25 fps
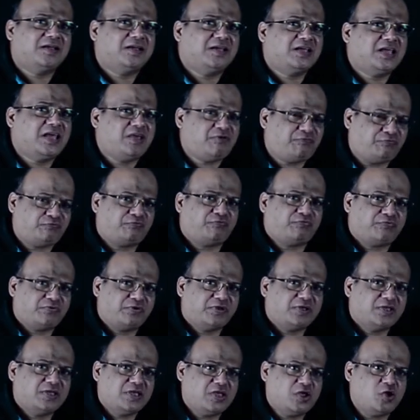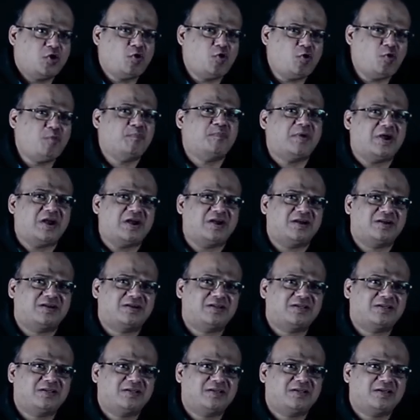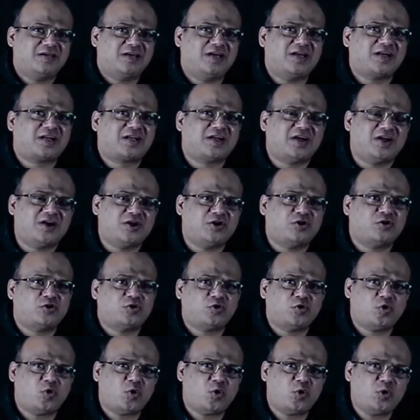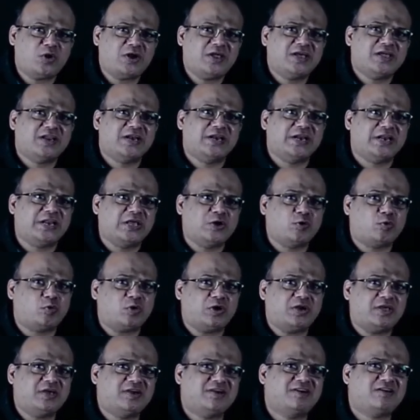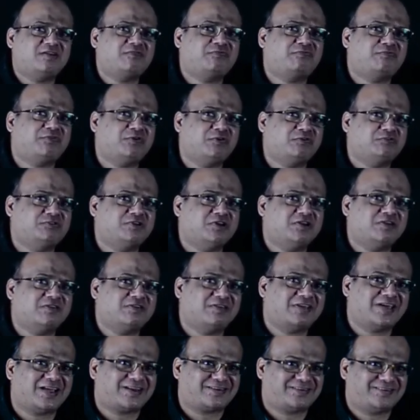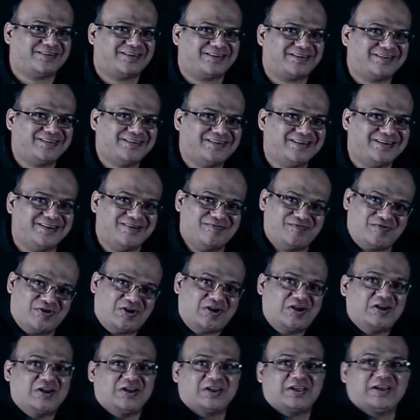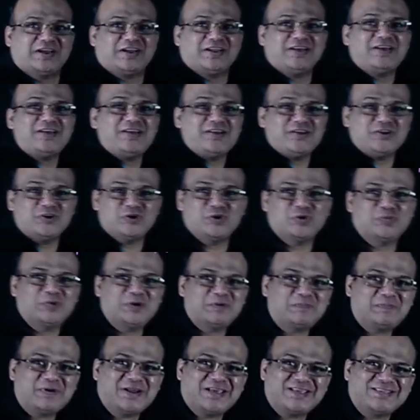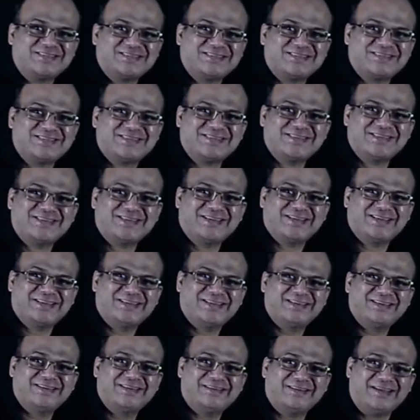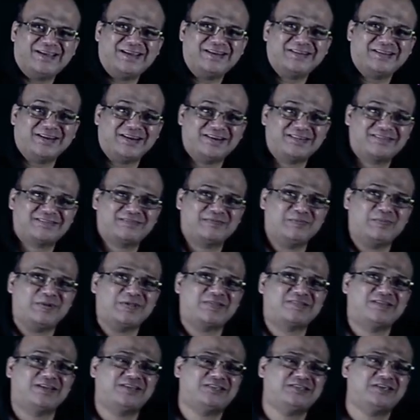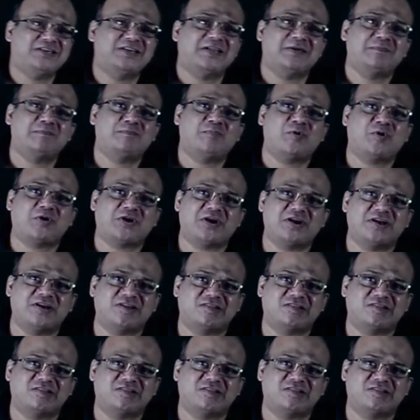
If you build a controlled nuclear fusion reactor, definitely you will get a Nobel Prize, right? That is be such an important